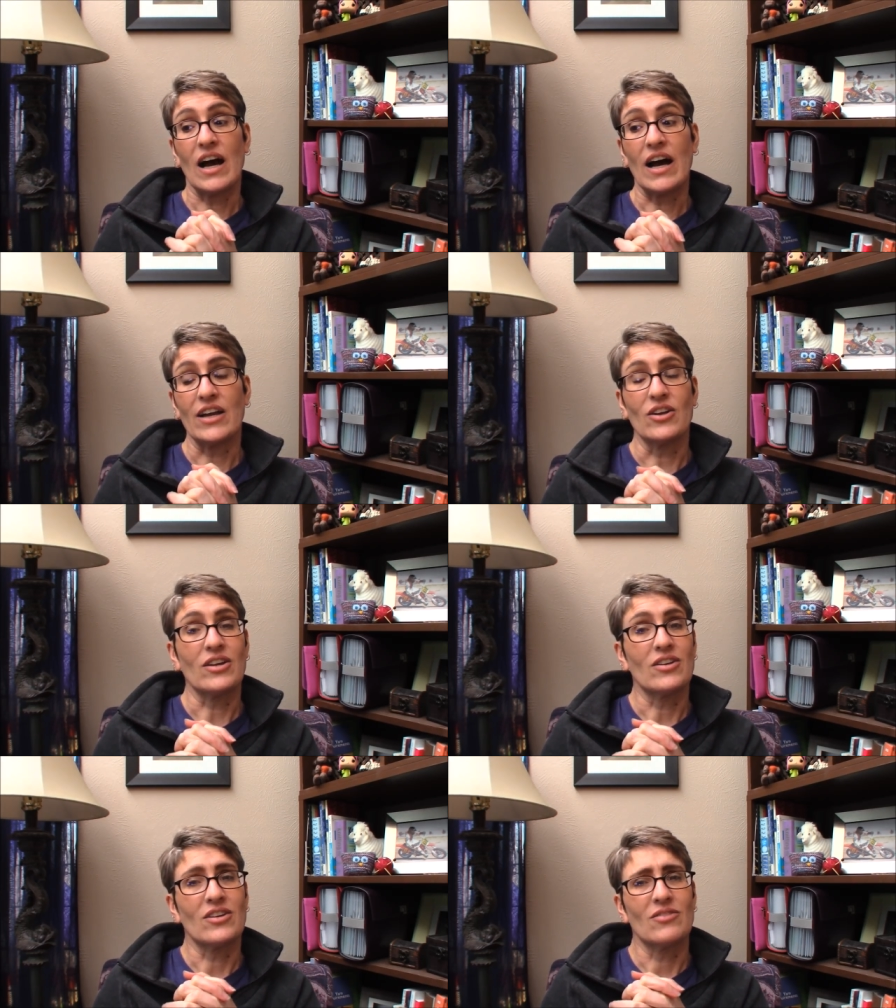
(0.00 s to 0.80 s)
I
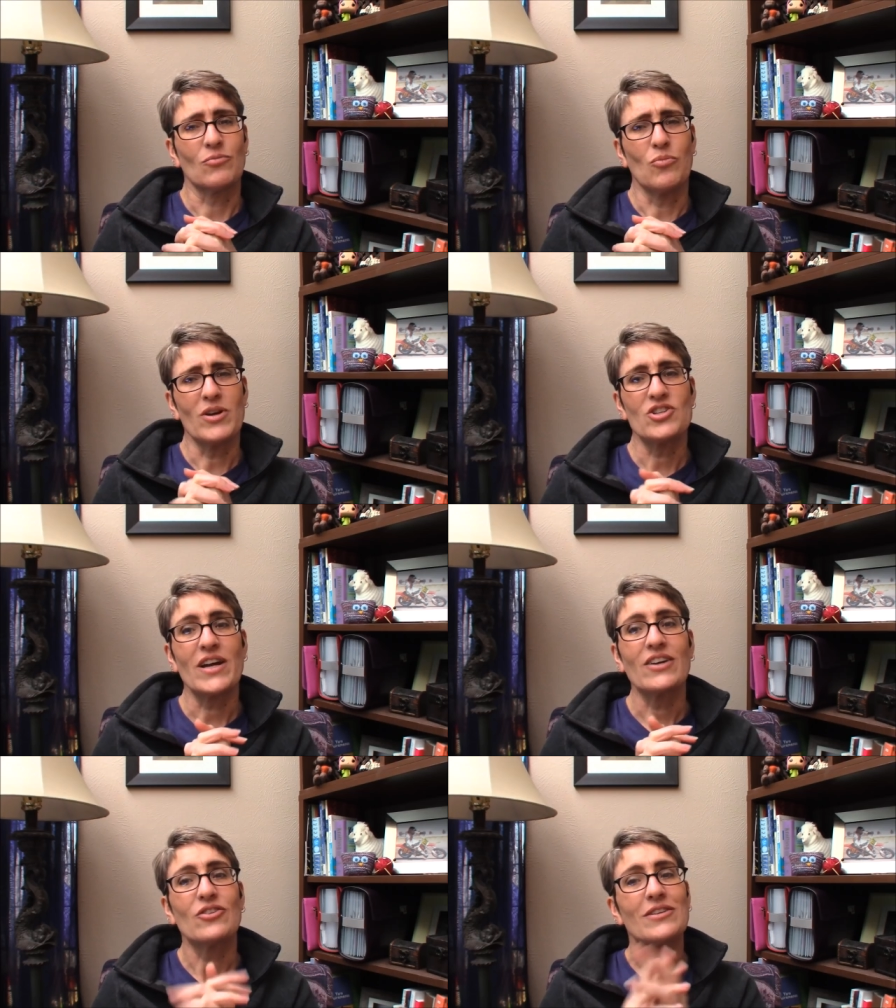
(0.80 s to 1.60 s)
wish I
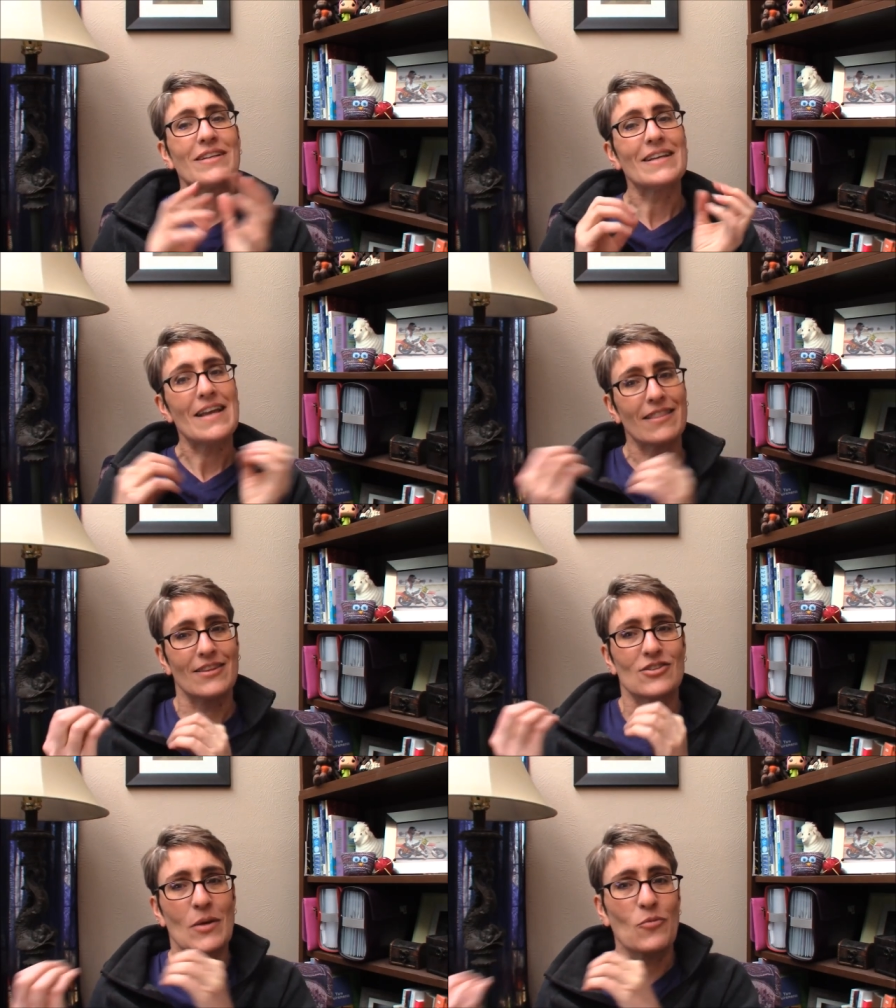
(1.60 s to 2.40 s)
could knit the
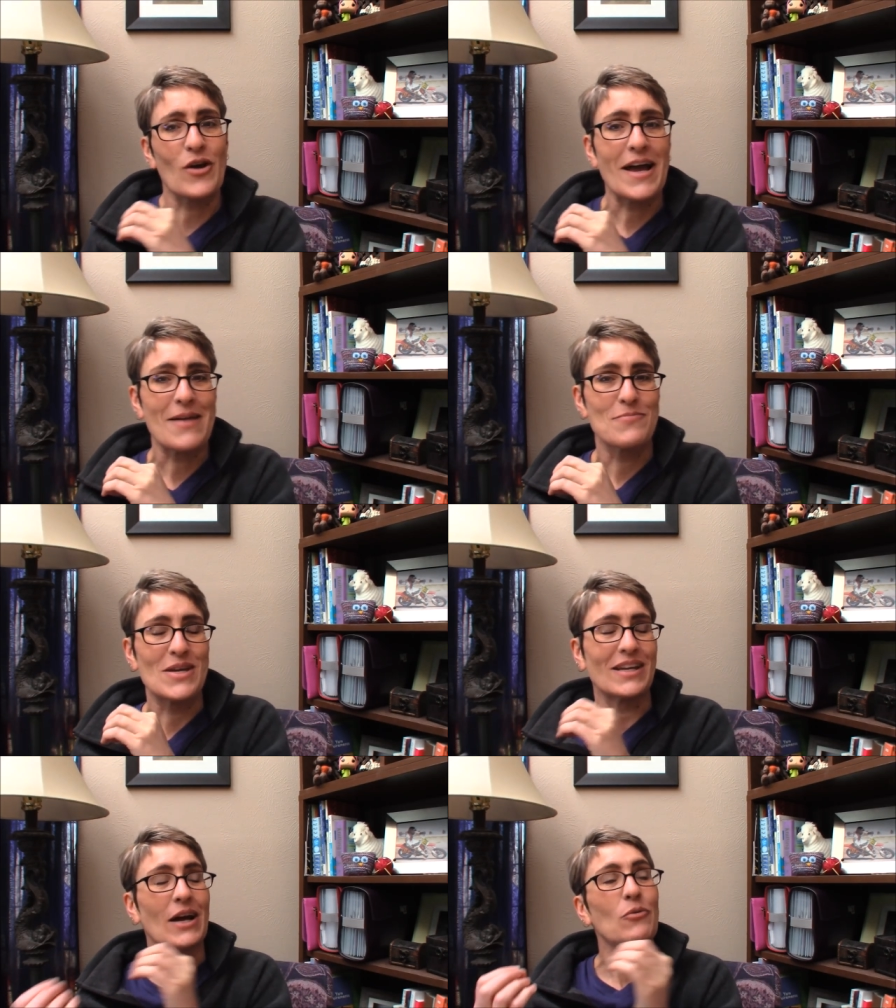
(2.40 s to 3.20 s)
same way I
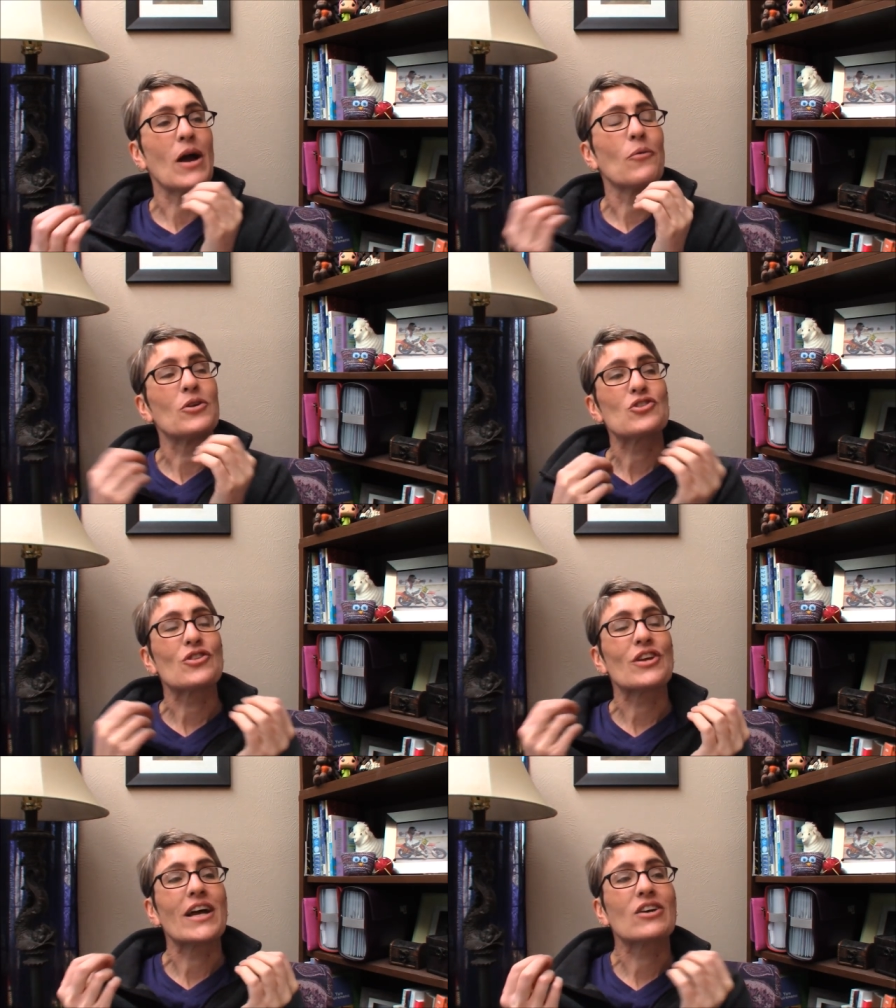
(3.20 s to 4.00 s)
bead. I wish
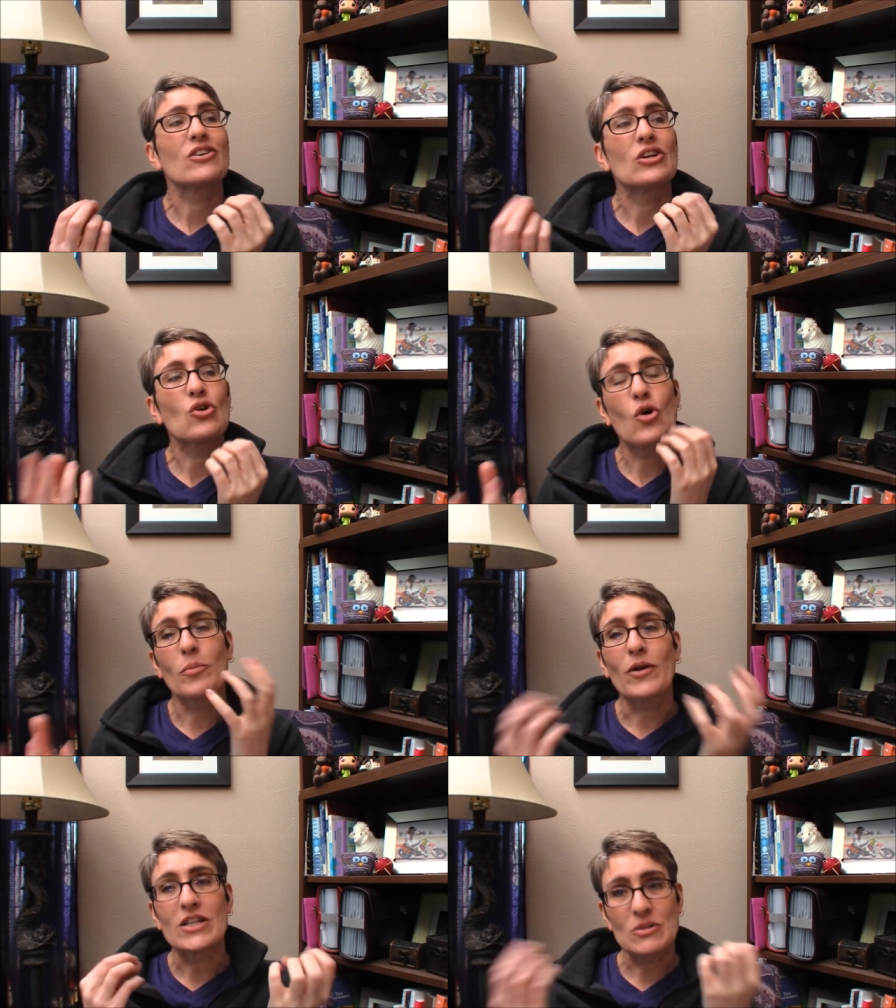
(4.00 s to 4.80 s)
that I could
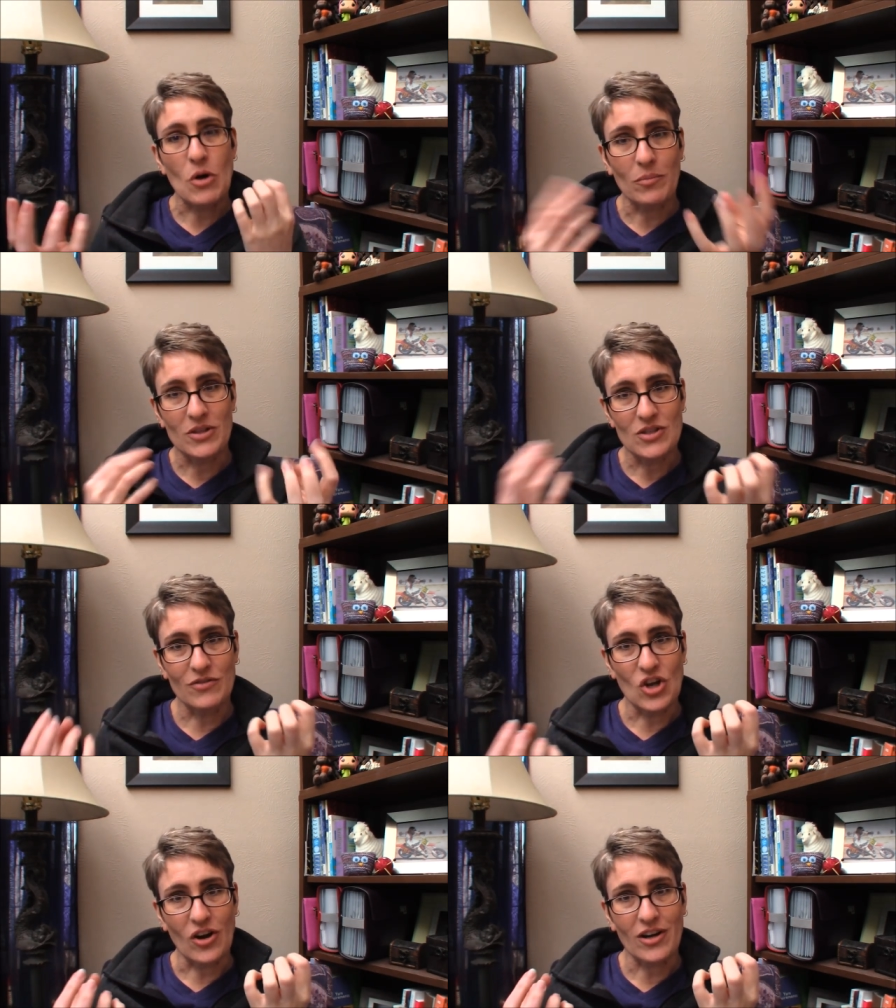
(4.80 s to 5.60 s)
incorporate small bits of
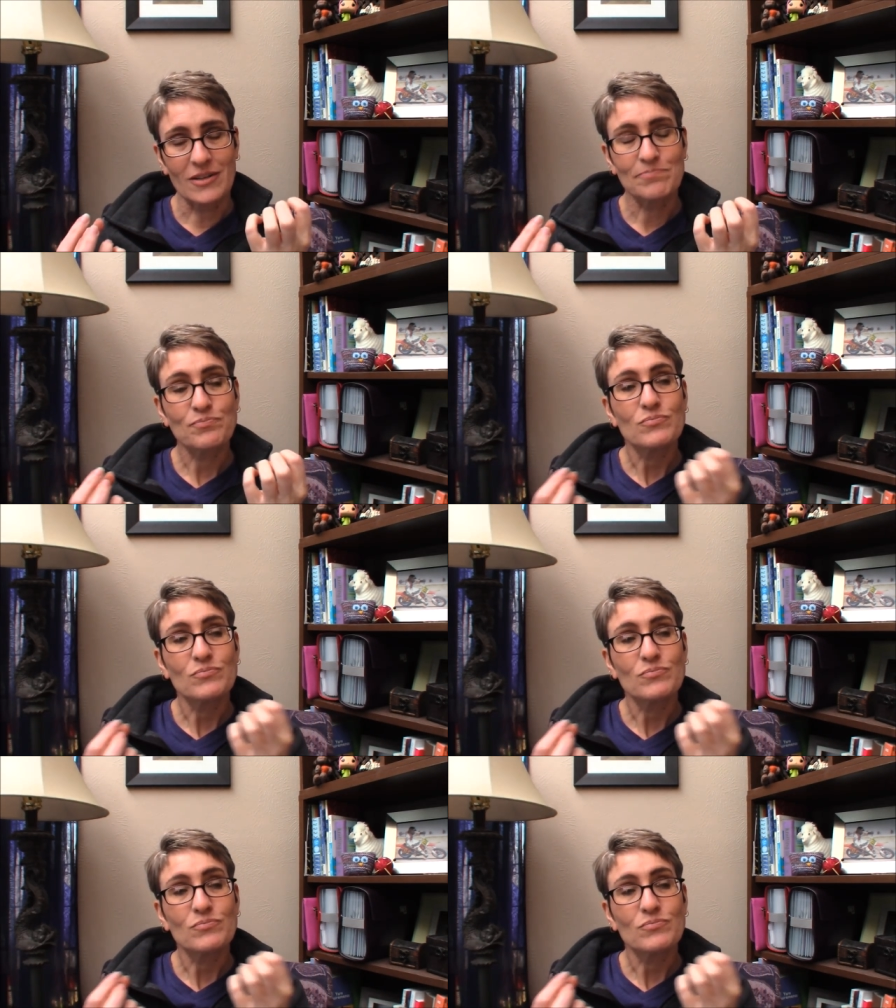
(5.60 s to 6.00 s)
yarn